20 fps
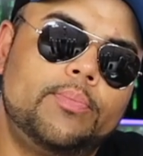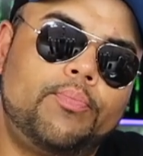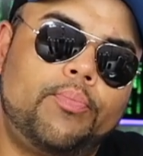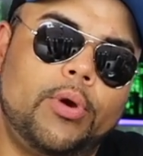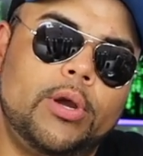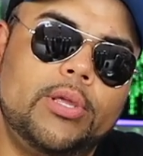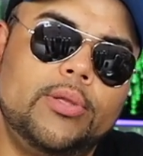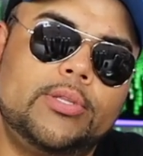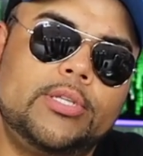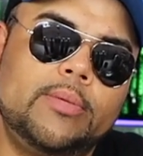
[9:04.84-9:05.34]

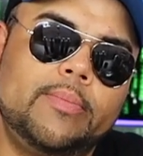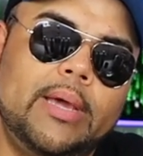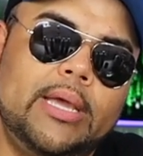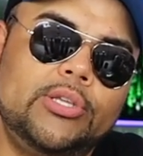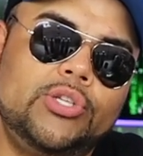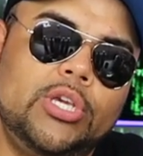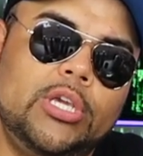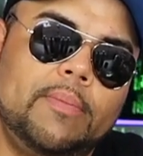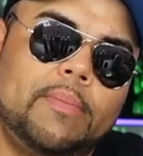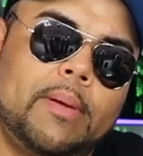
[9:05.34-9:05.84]
bring you to
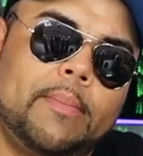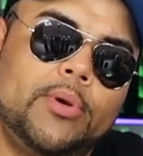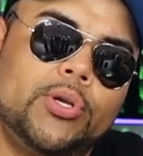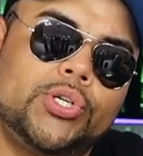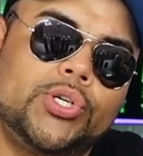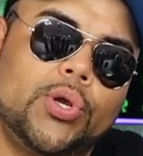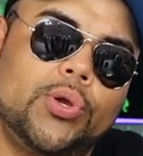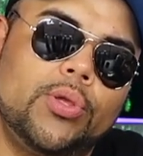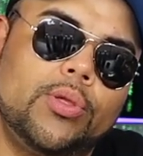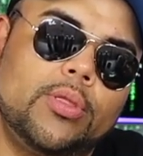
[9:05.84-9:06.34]
my Jeep. I'm gonna
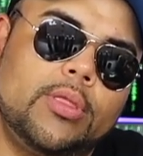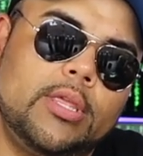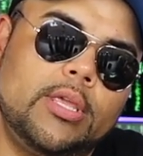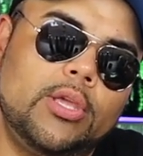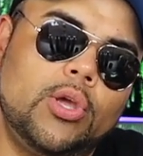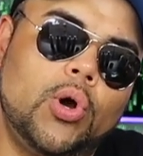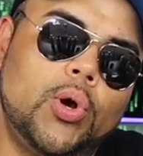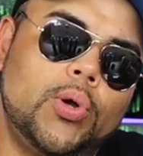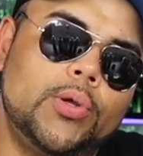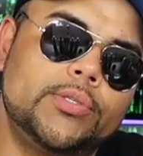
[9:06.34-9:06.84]
show you
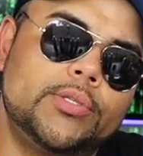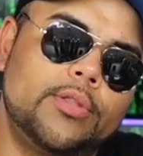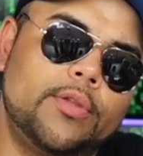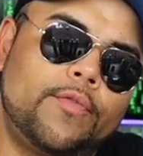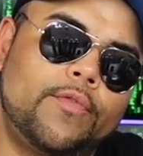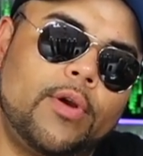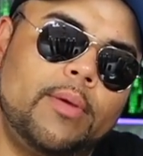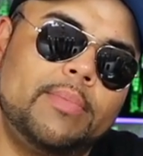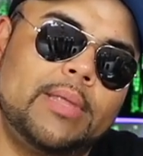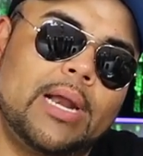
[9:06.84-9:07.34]
the holes in
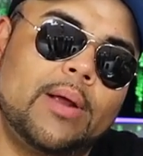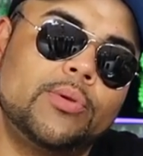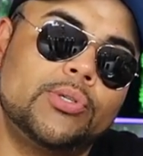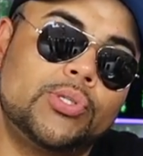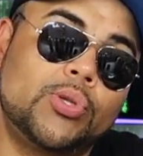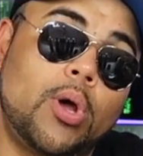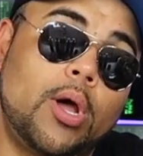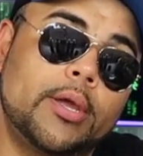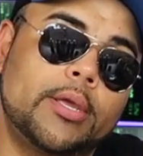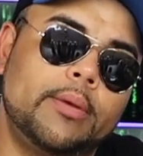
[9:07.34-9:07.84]
the frame that I
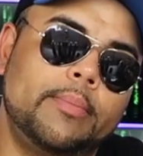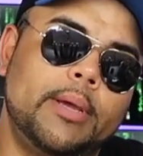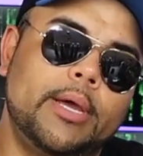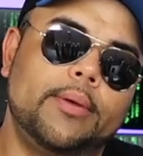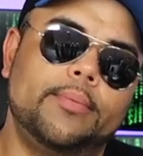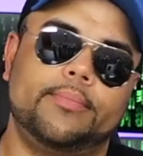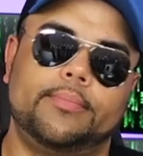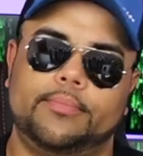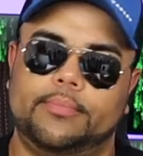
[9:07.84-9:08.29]
was talking about.